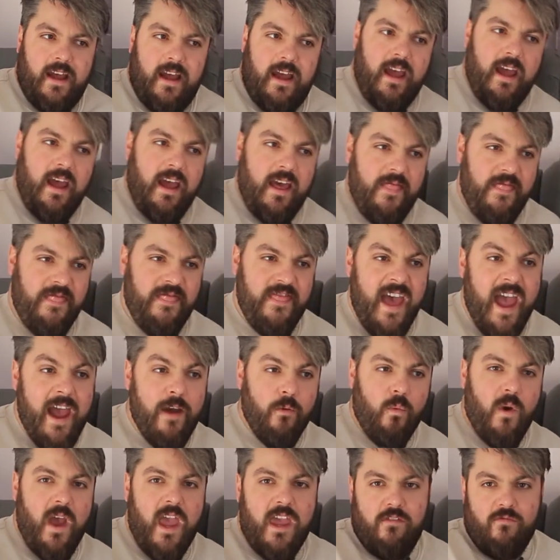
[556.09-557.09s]
Uh,
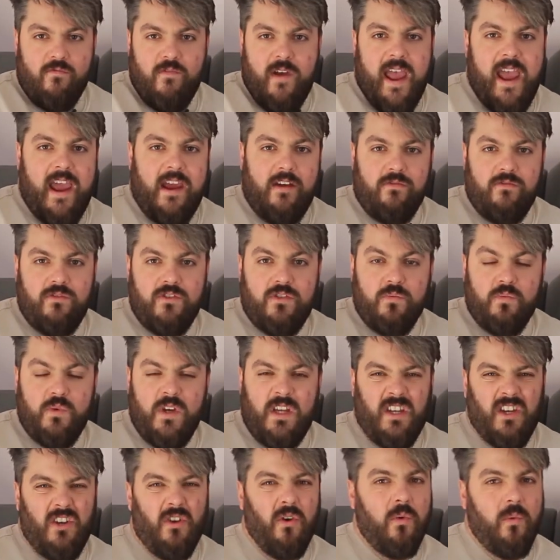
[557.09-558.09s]
that way round, we
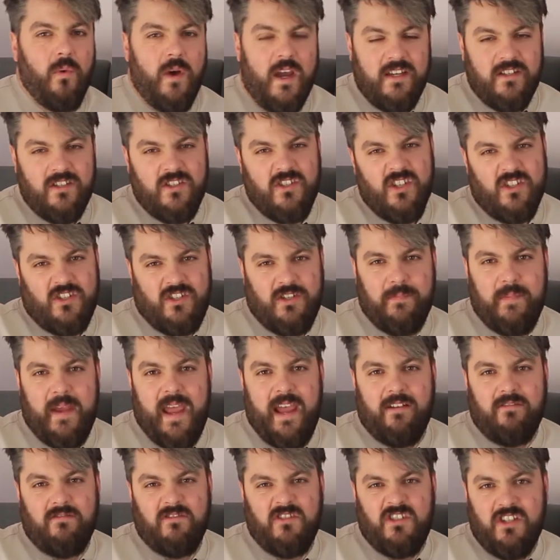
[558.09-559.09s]
can always just
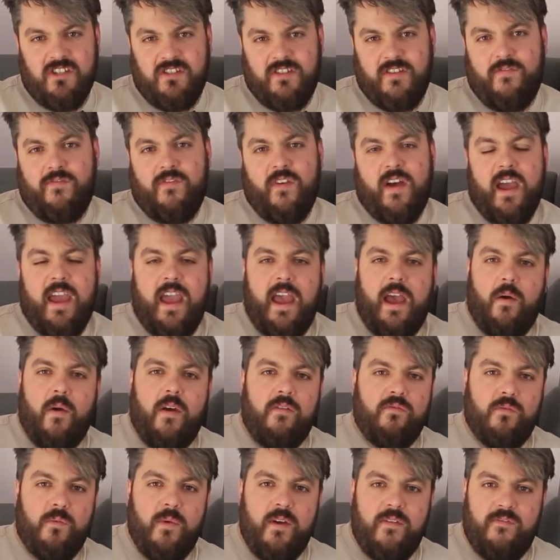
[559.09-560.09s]
about justify
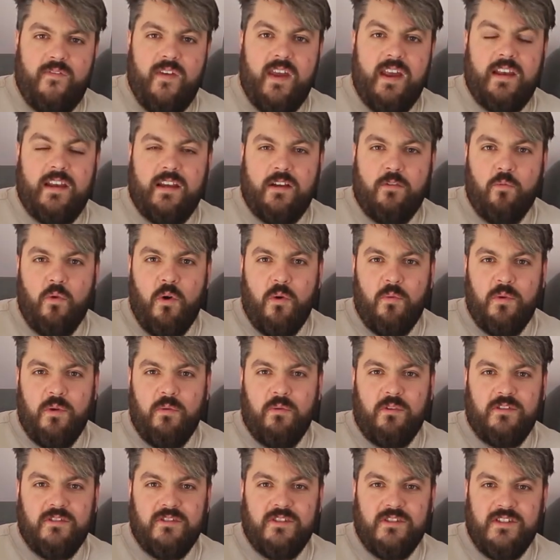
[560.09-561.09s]
however we're feeling and what we
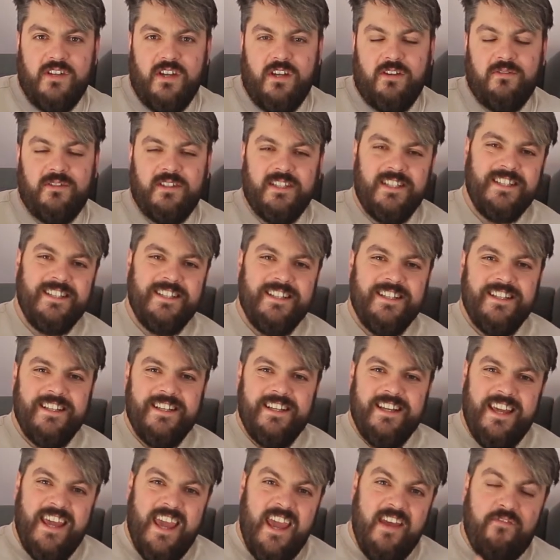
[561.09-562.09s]
want to do.
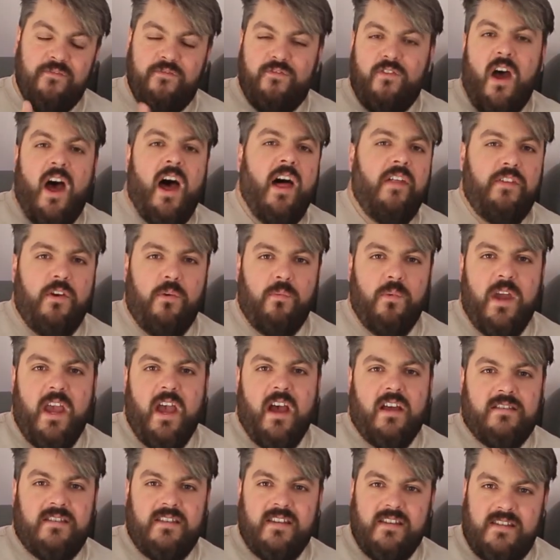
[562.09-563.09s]
If rather we
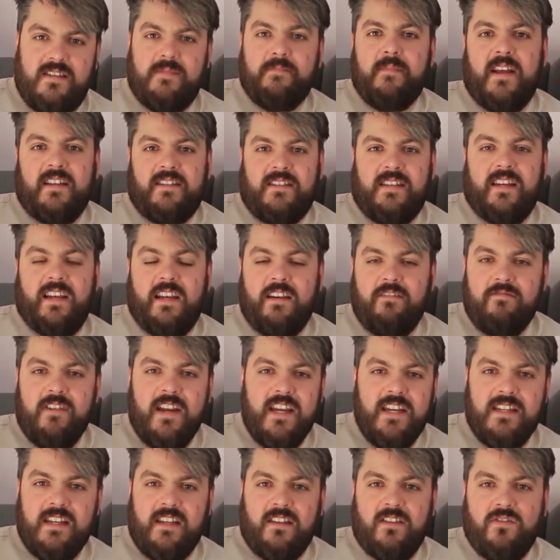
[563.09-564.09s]
are systematically
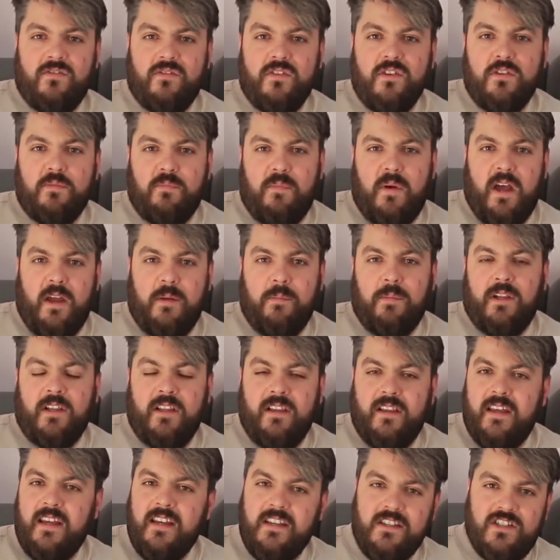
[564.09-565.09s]
reading through the
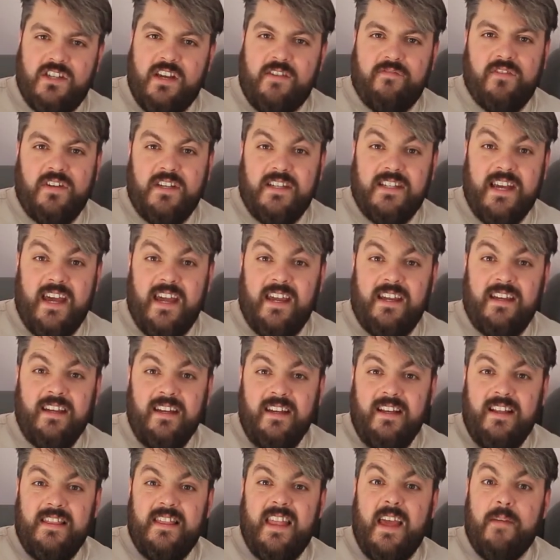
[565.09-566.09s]
Bible each and every day,
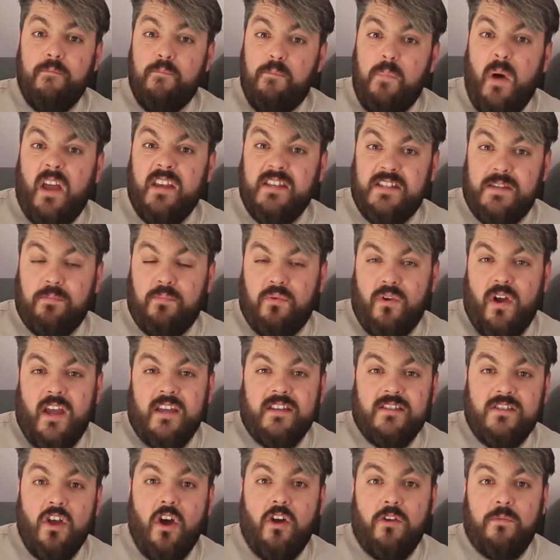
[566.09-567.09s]
then by
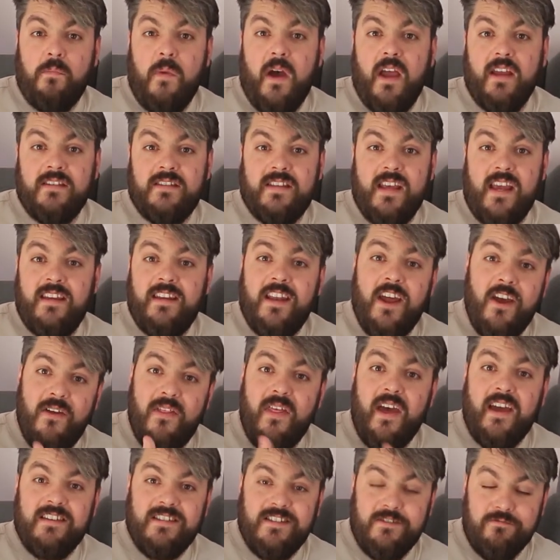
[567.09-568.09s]
surprise, God might say, No,
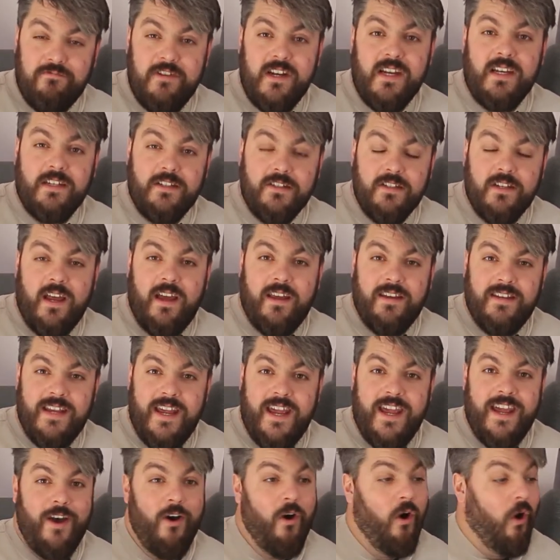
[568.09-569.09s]
that's a really good
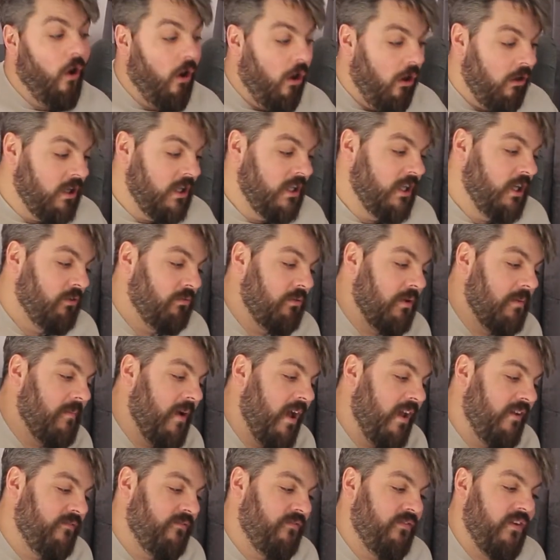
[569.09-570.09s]
idea. Or we
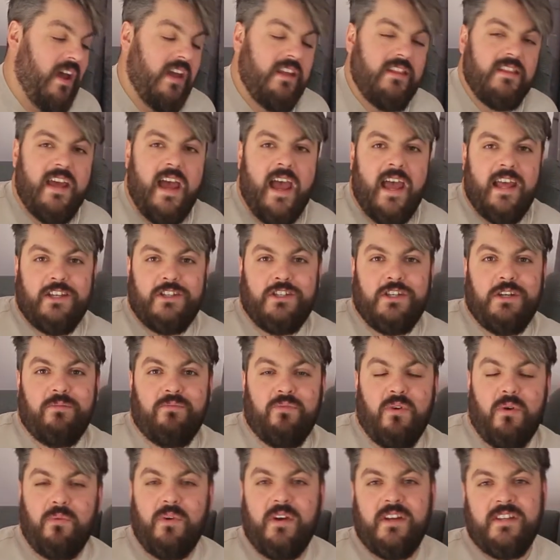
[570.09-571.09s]
might find that actually
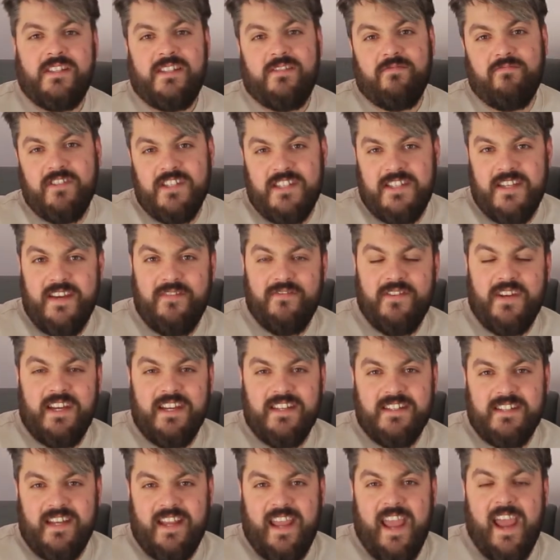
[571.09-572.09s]
what we're receiving
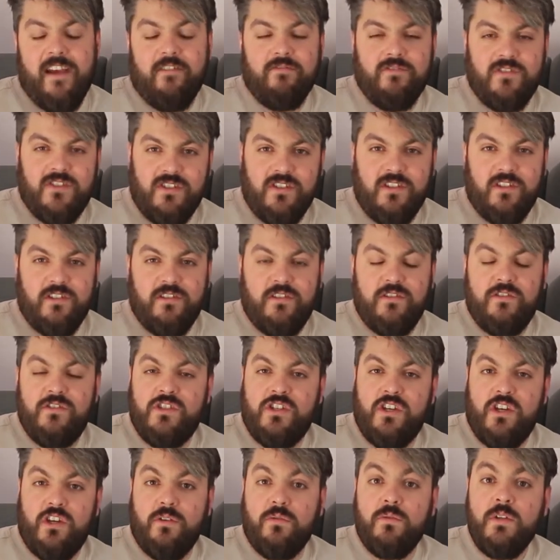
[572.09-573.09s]
is a counsel
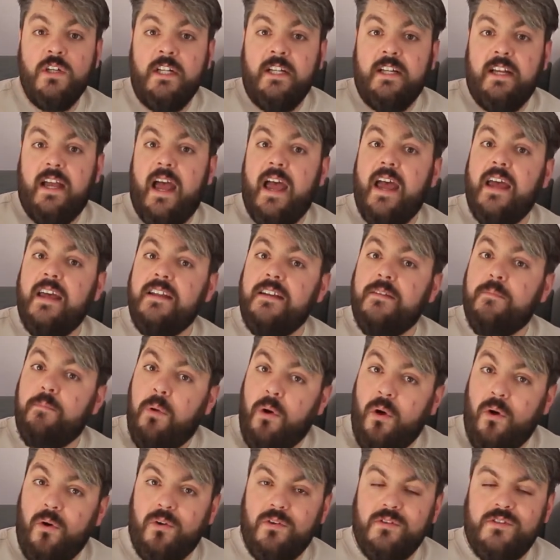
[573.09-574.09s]
to uh,
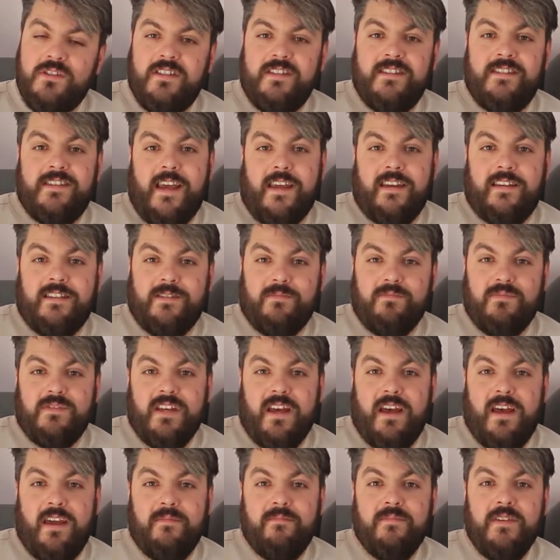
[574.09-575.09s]
pause, take some
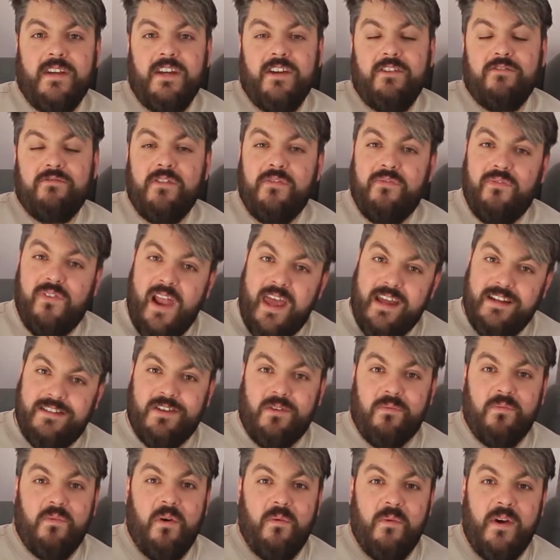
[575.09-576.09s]
time, reflect
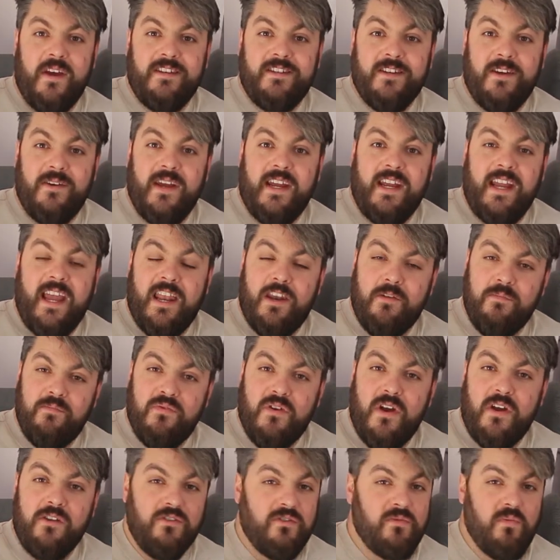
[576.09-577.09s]
on what we're doing, and
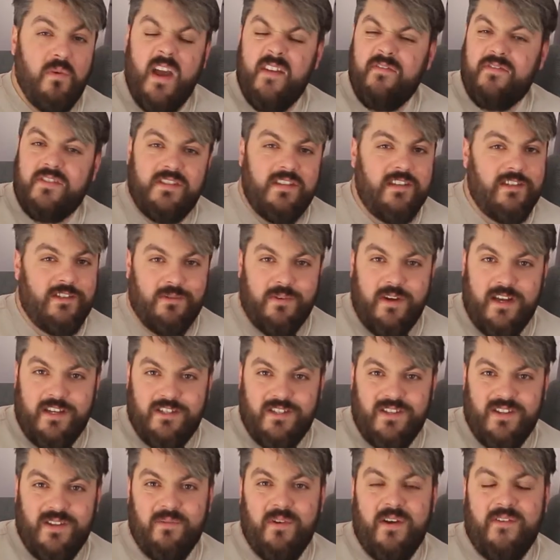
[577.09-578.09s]
approach whatever
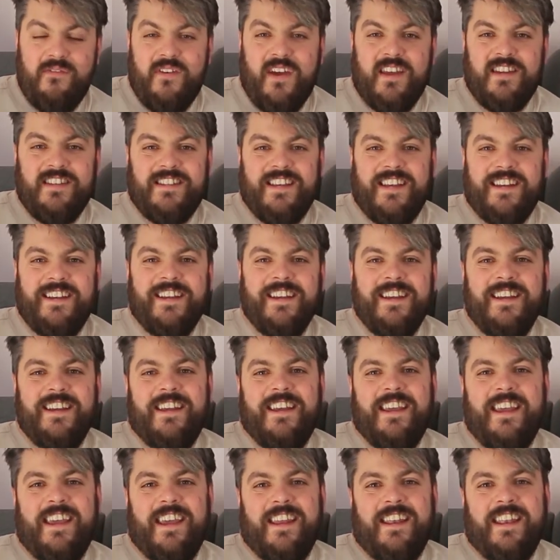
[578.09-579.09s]
situation that we're facing
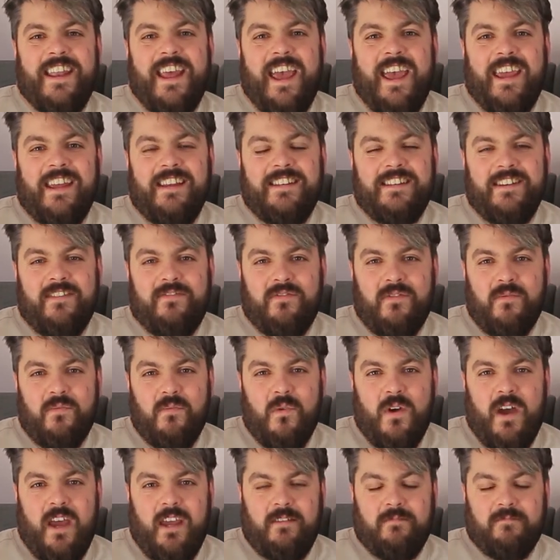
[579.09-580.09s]
in a different
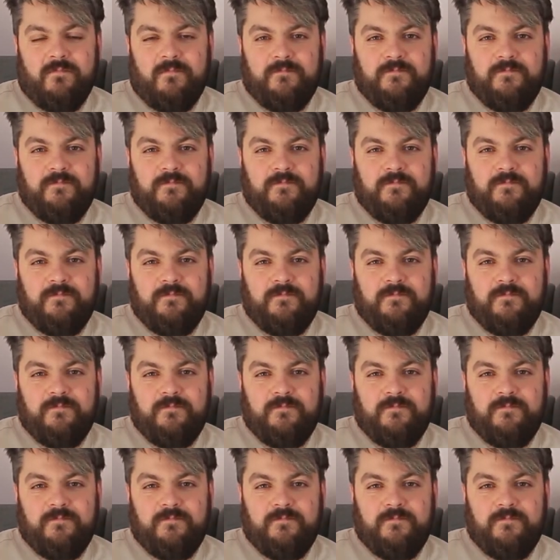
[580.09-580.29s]
way.